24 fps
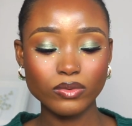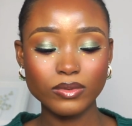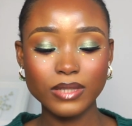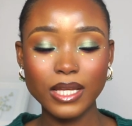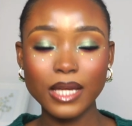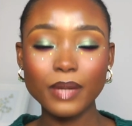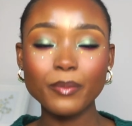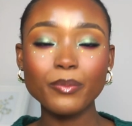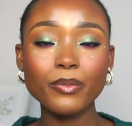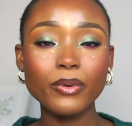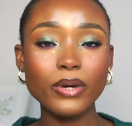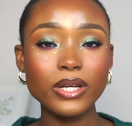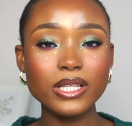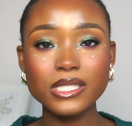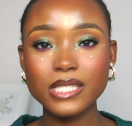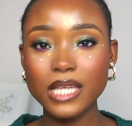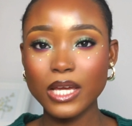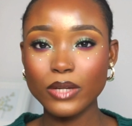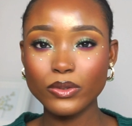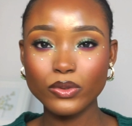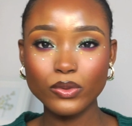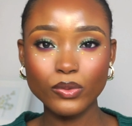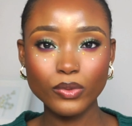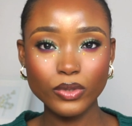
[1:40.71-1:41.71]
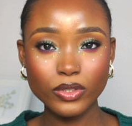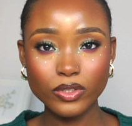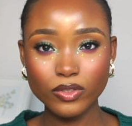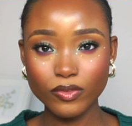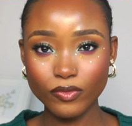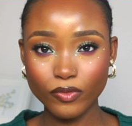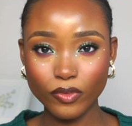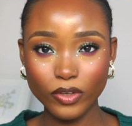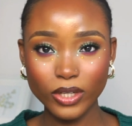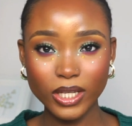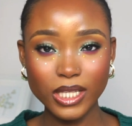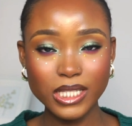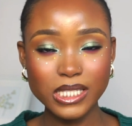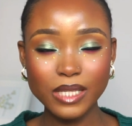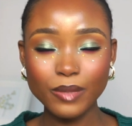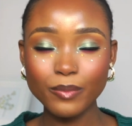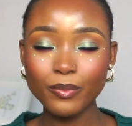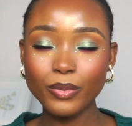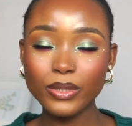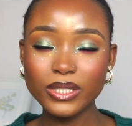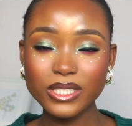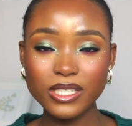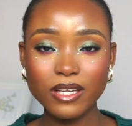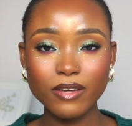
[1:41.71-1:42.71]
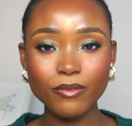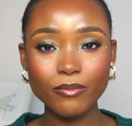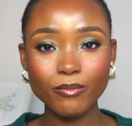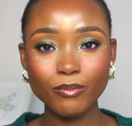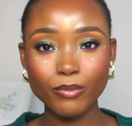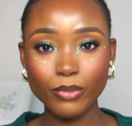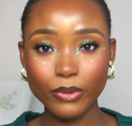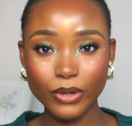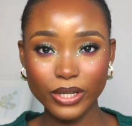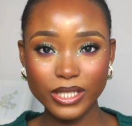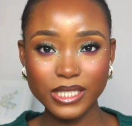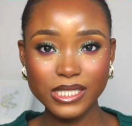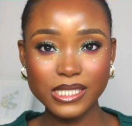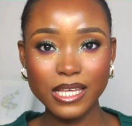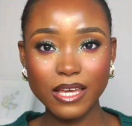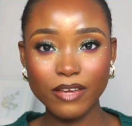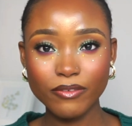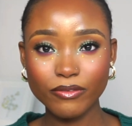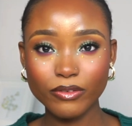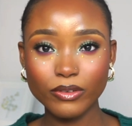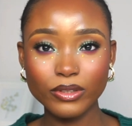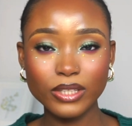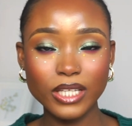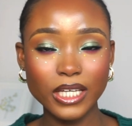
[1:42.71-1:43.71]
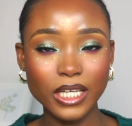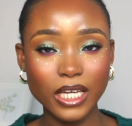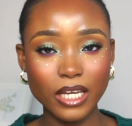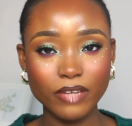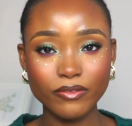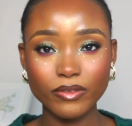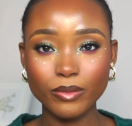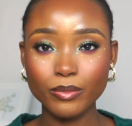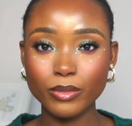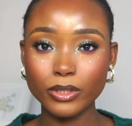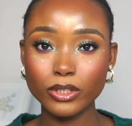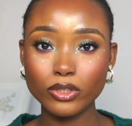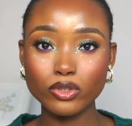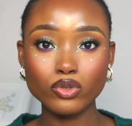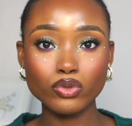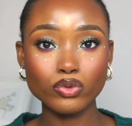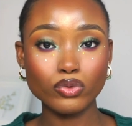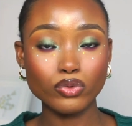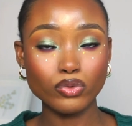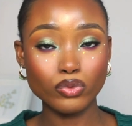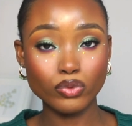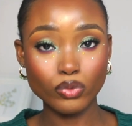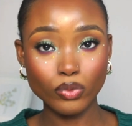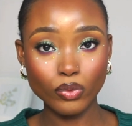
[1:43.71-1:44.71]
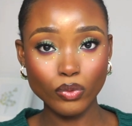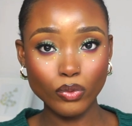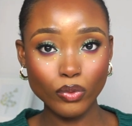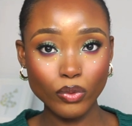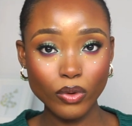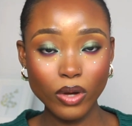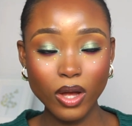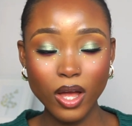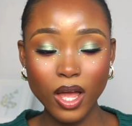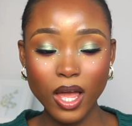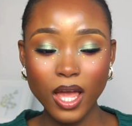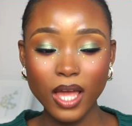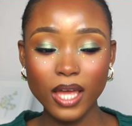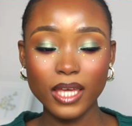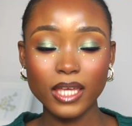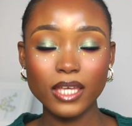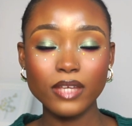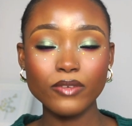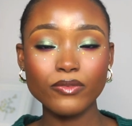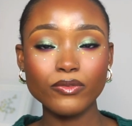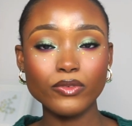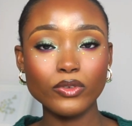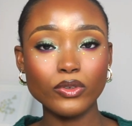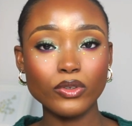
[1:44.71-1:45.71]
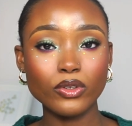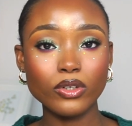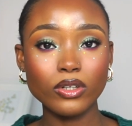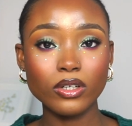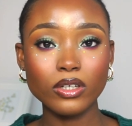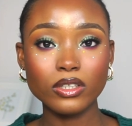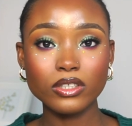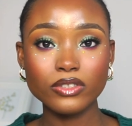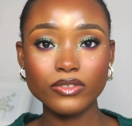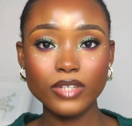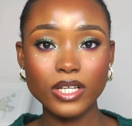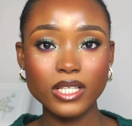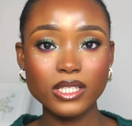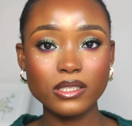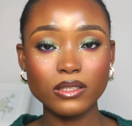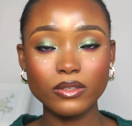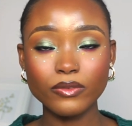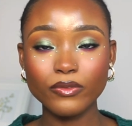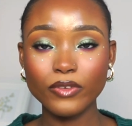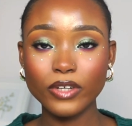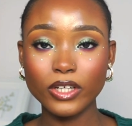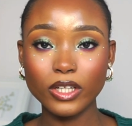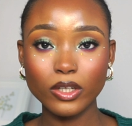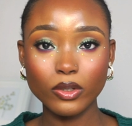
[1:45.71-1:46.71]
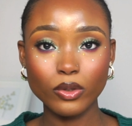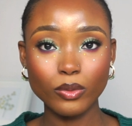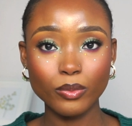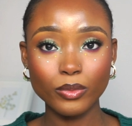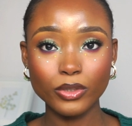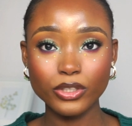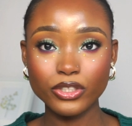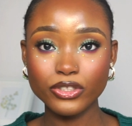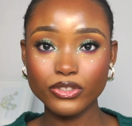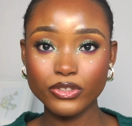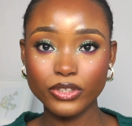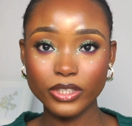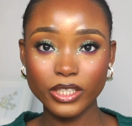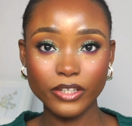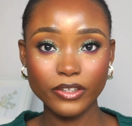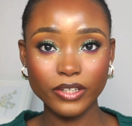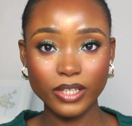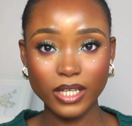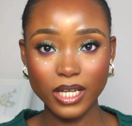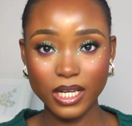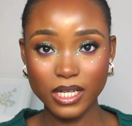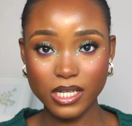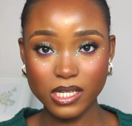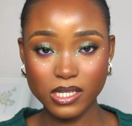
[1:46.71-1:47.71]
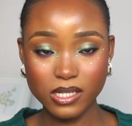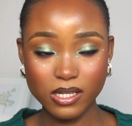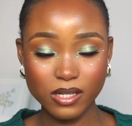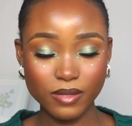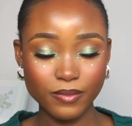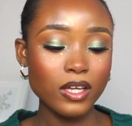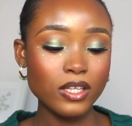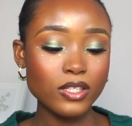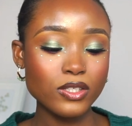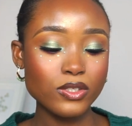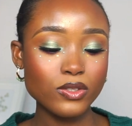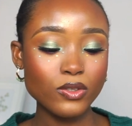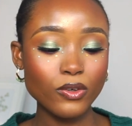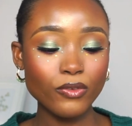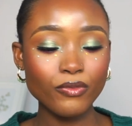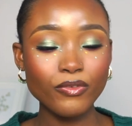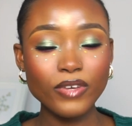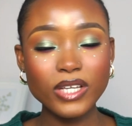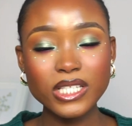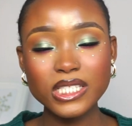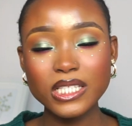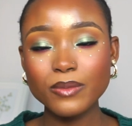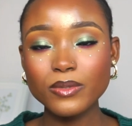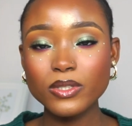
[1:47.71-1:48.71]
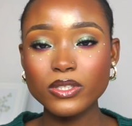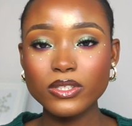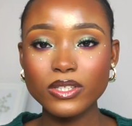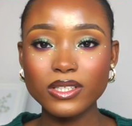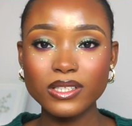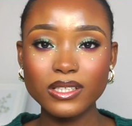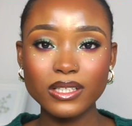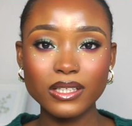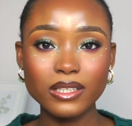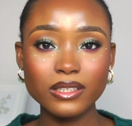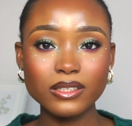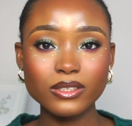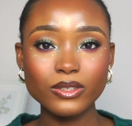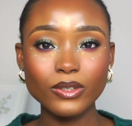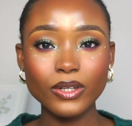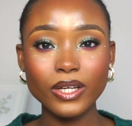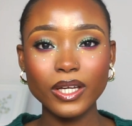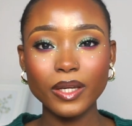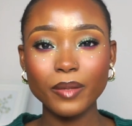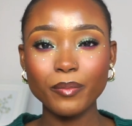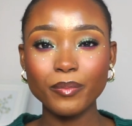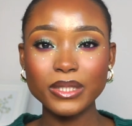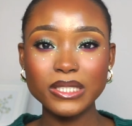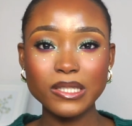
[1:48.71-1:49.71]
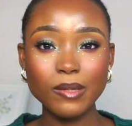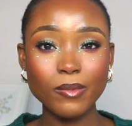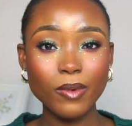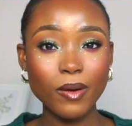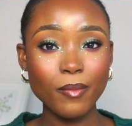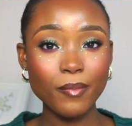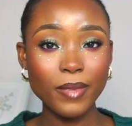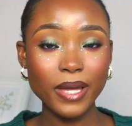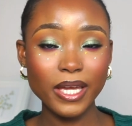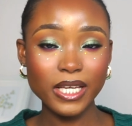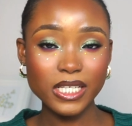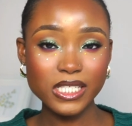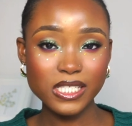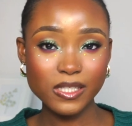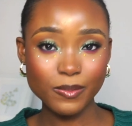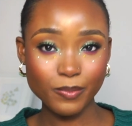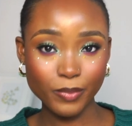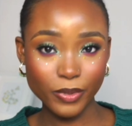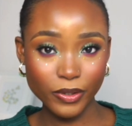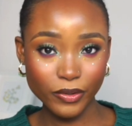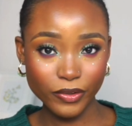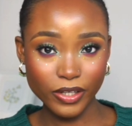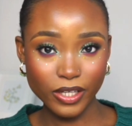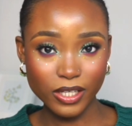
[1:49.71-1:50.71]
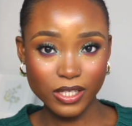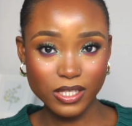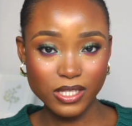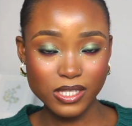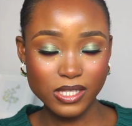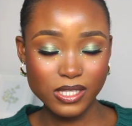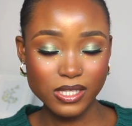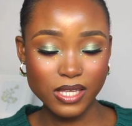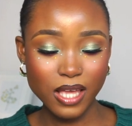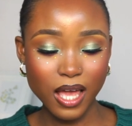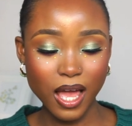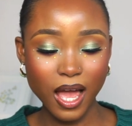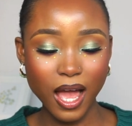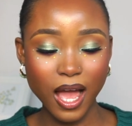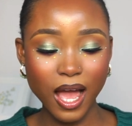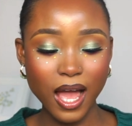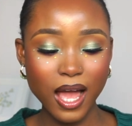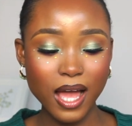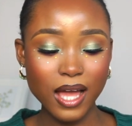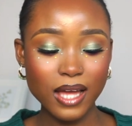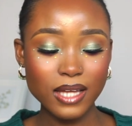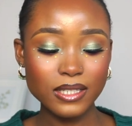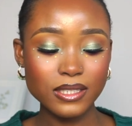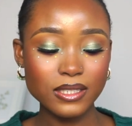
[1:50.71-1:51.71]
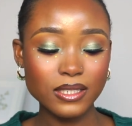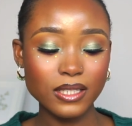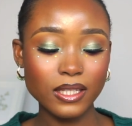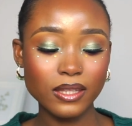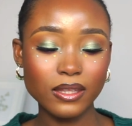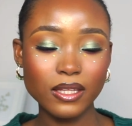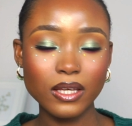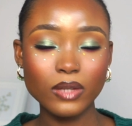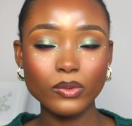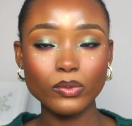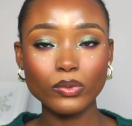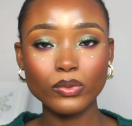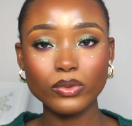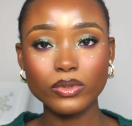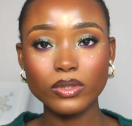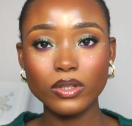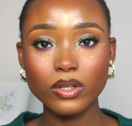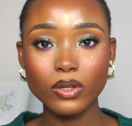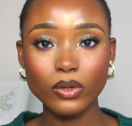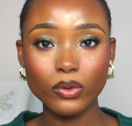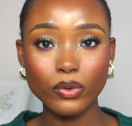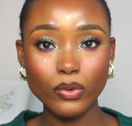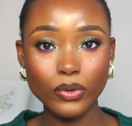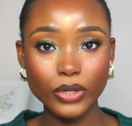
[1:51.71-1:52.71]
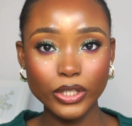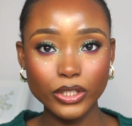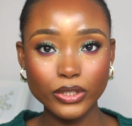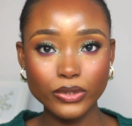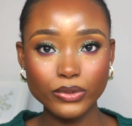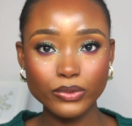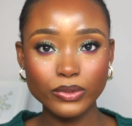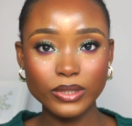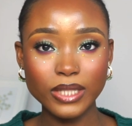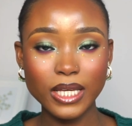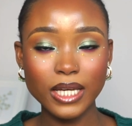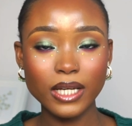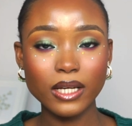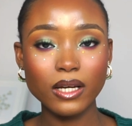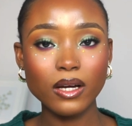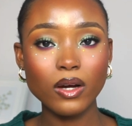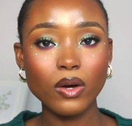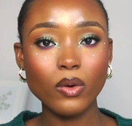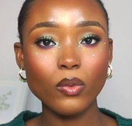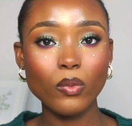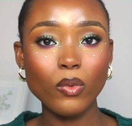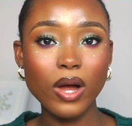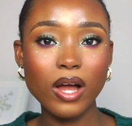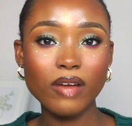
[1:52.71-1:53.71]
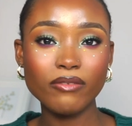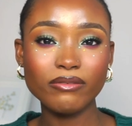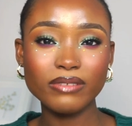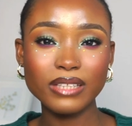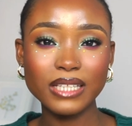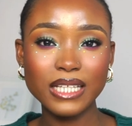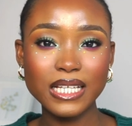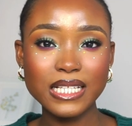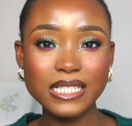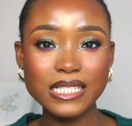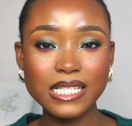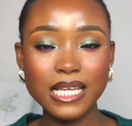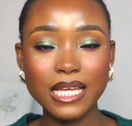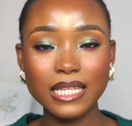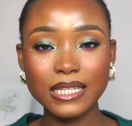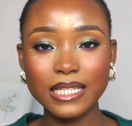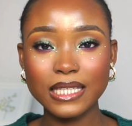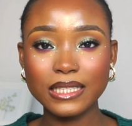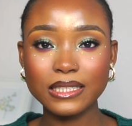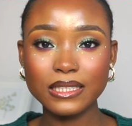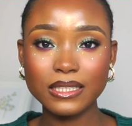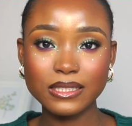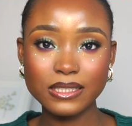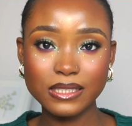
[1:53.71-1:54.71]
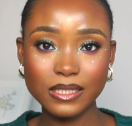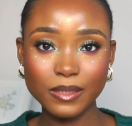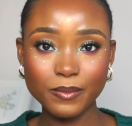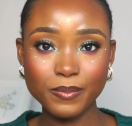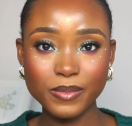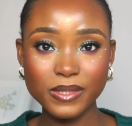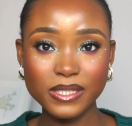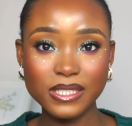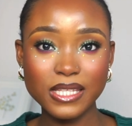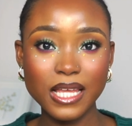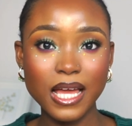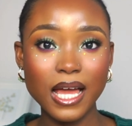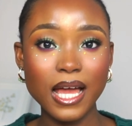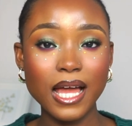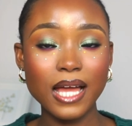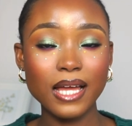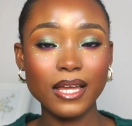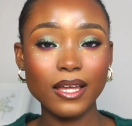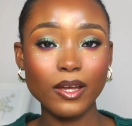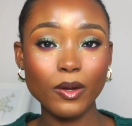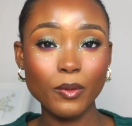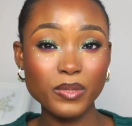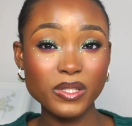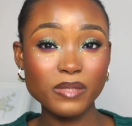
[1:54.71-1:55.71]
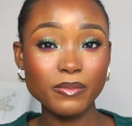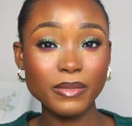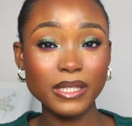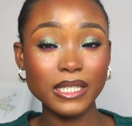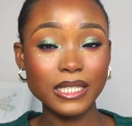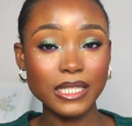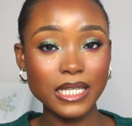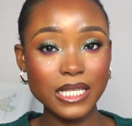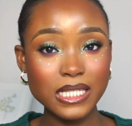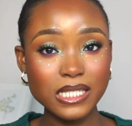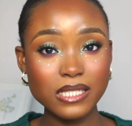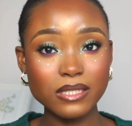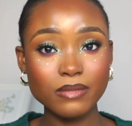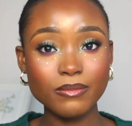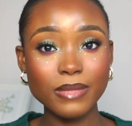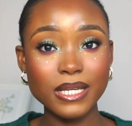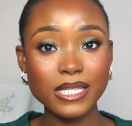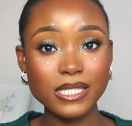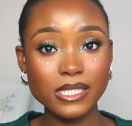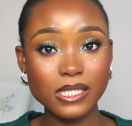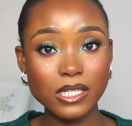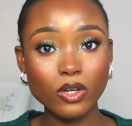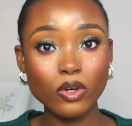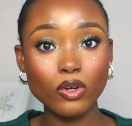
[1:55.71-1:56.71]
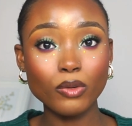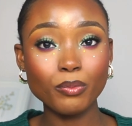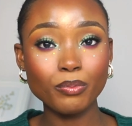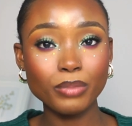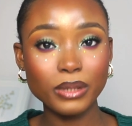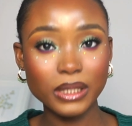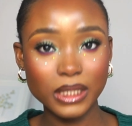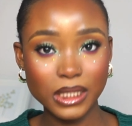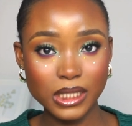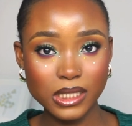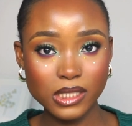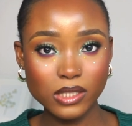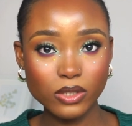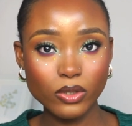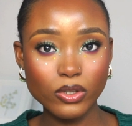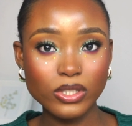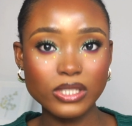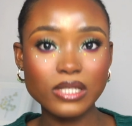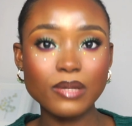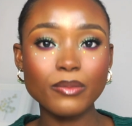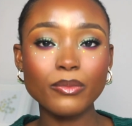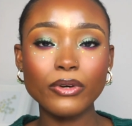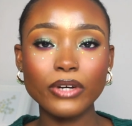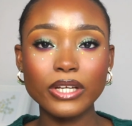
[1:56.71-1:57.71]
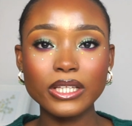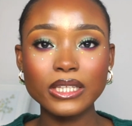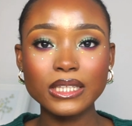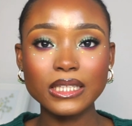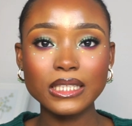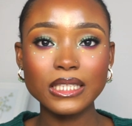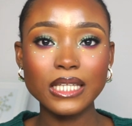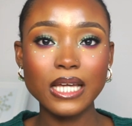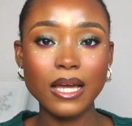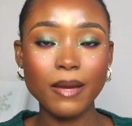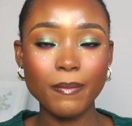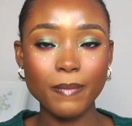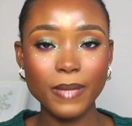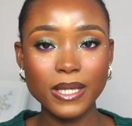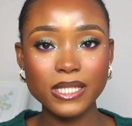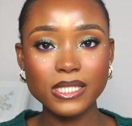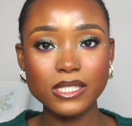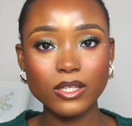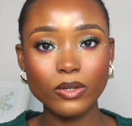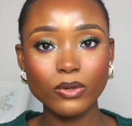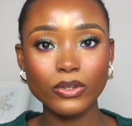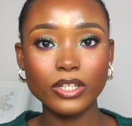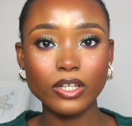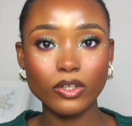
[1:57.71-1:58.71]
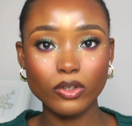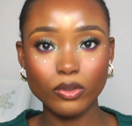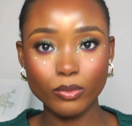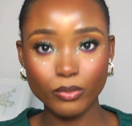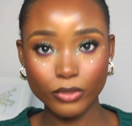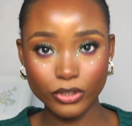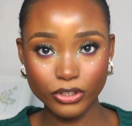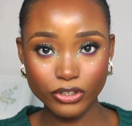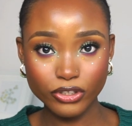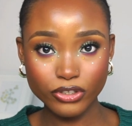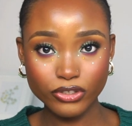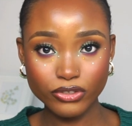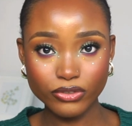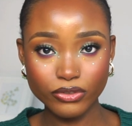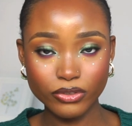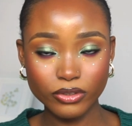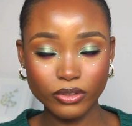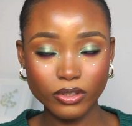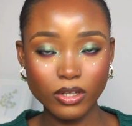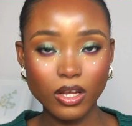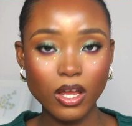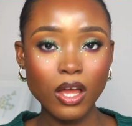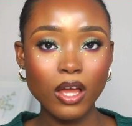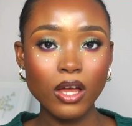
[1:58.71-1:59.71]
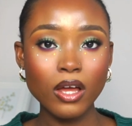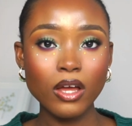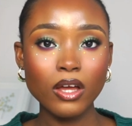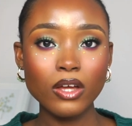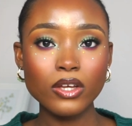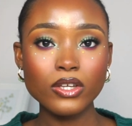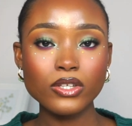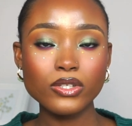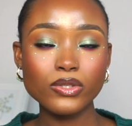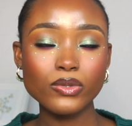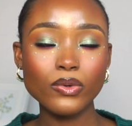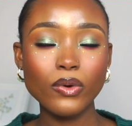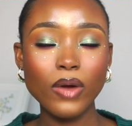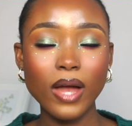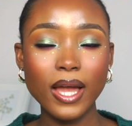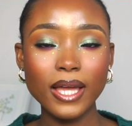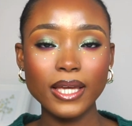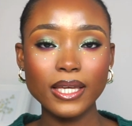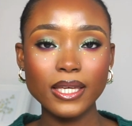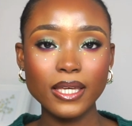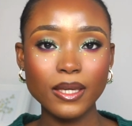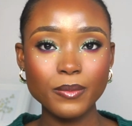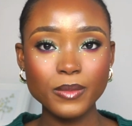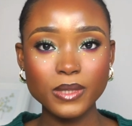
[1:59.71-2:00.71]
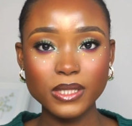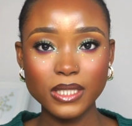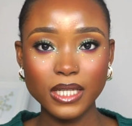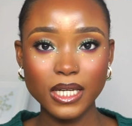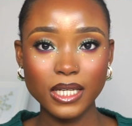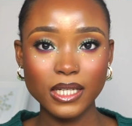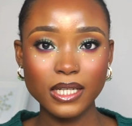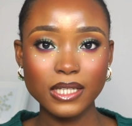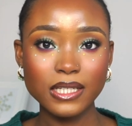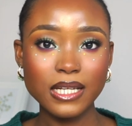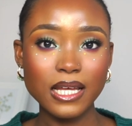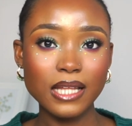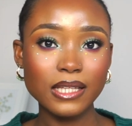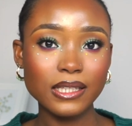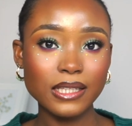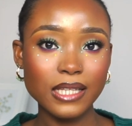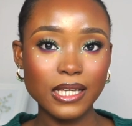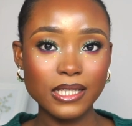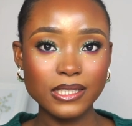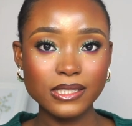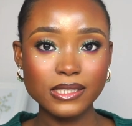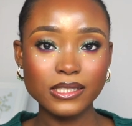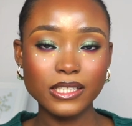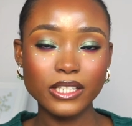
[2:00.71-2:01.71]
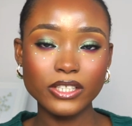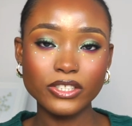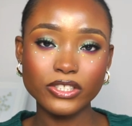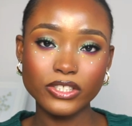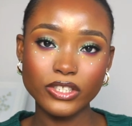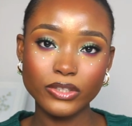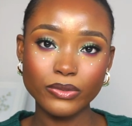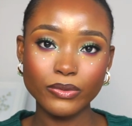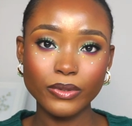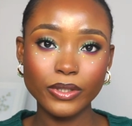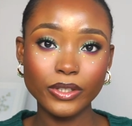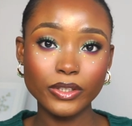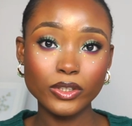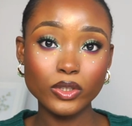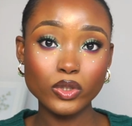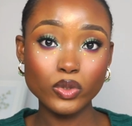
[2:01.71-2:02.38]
like points I don't want to forget, important points that I feel like everybody should know if you're trying to look for an accommodation here in Canada. So first, I'm just going to talk a bit about my experience, and then we'd go into like what I've learned and like the tips that helped me get in my second place, because I'm currently at my second accommodation. So I came to Canada last year, January